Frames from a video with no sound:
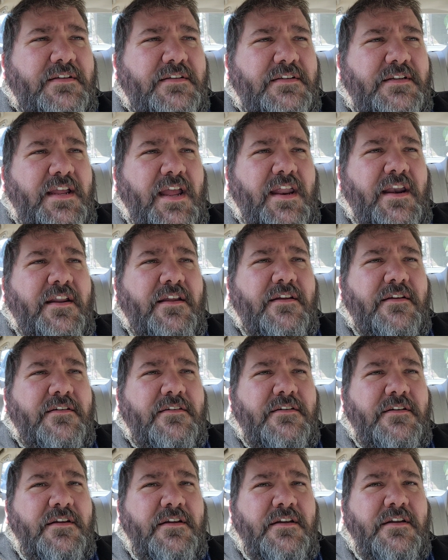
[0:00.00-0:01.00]
Kind of,
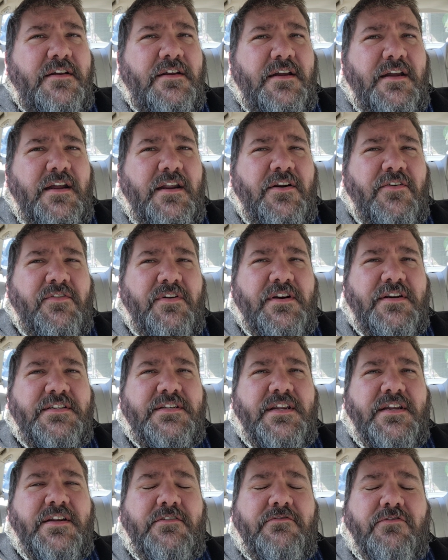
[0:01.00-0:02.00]
I don't want to
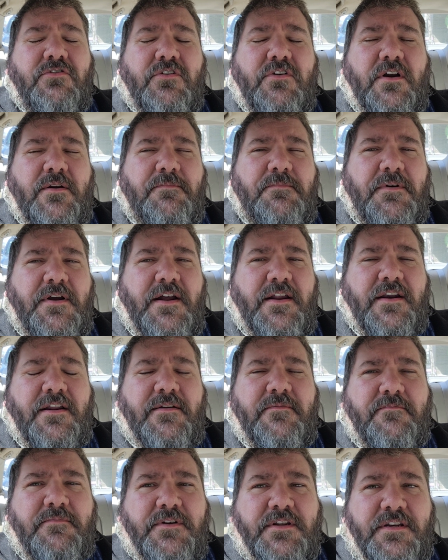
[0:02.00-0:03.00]
say grew up on
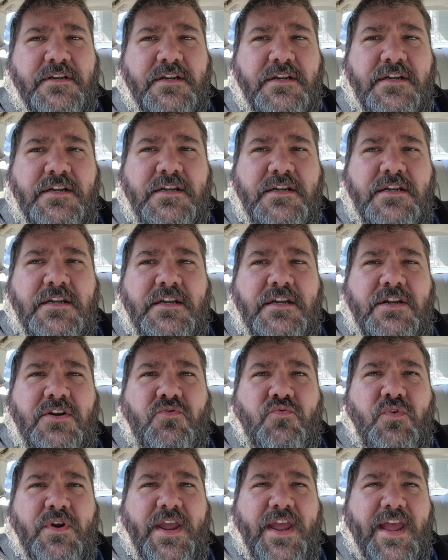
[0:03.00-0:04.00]
it, but
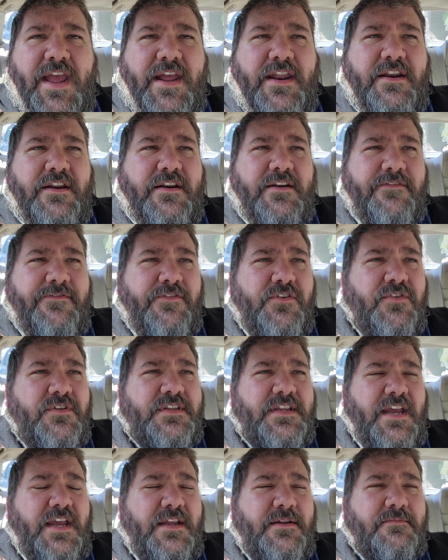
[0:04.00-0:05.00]
we had it a few
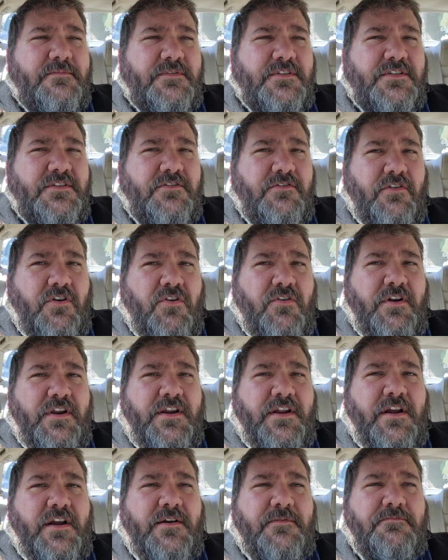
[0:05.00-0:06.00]
times
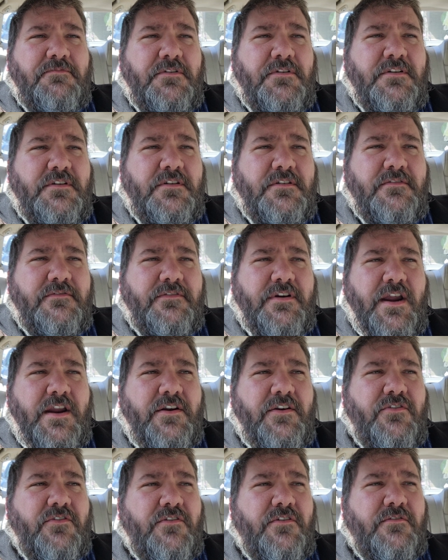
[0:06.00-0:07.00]
growing up,
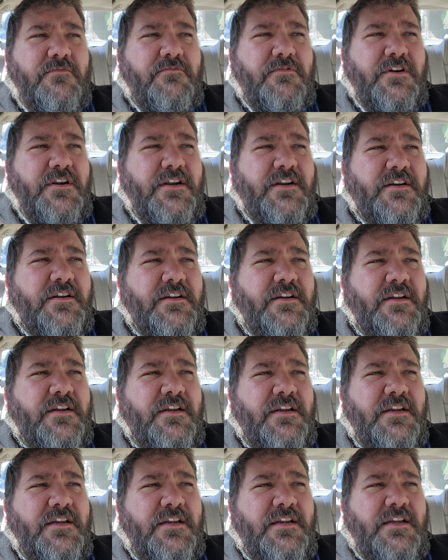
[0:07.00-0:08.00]
fried cornbread,
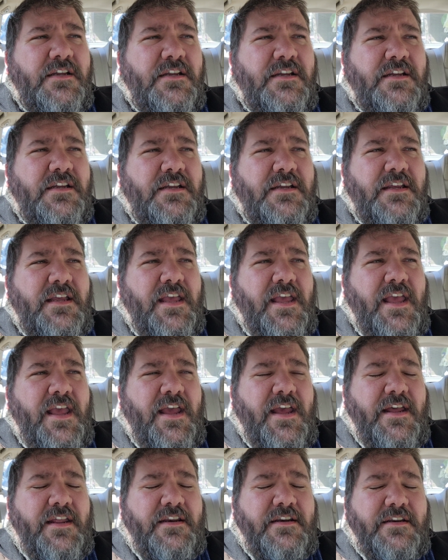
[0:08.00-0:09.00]

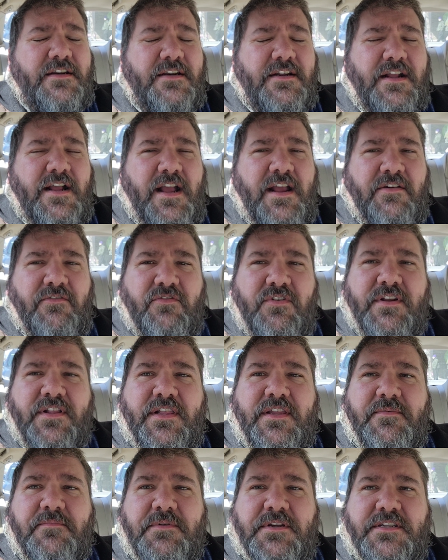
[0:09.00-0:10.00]
and I
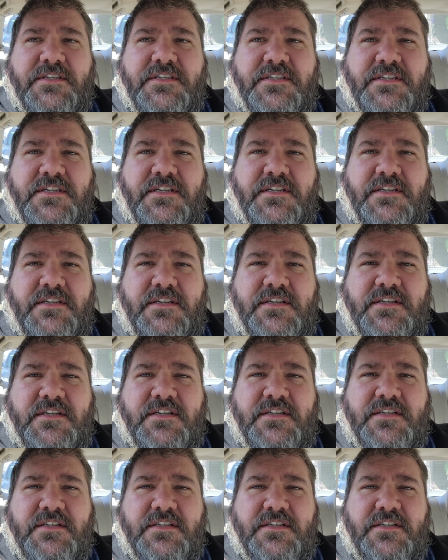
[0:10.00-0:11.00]
really miss it.
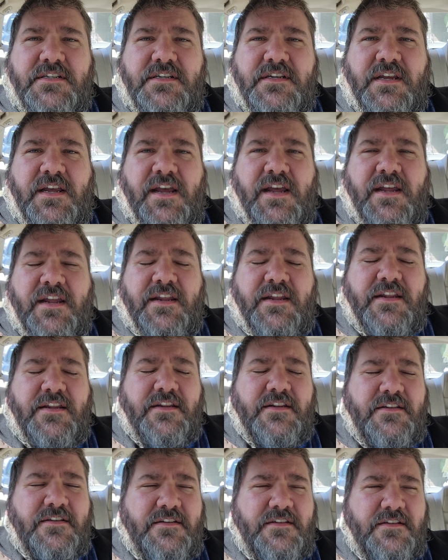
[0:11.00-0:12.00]

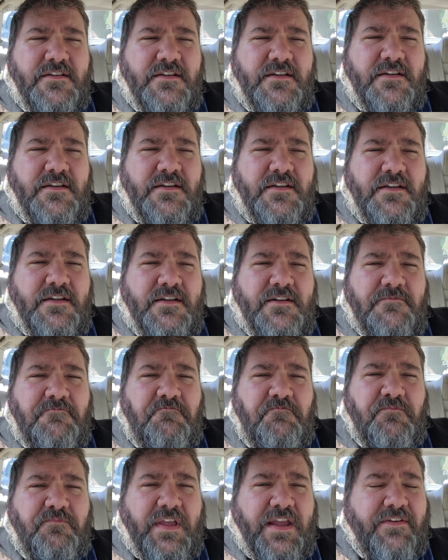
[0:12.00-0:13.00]

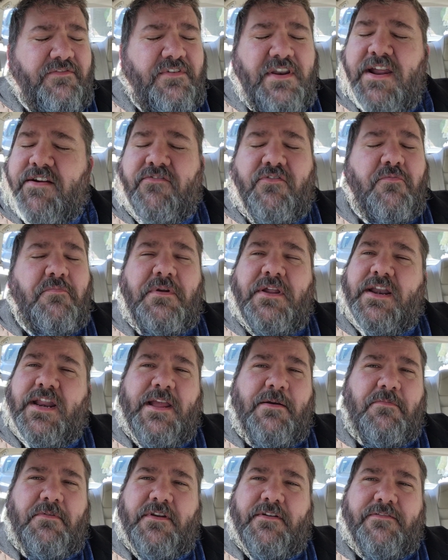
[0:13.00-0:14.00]
I've never been
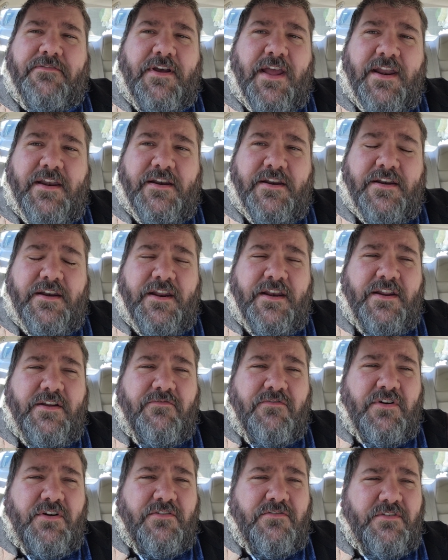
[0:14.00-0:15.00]
able to find it anywhere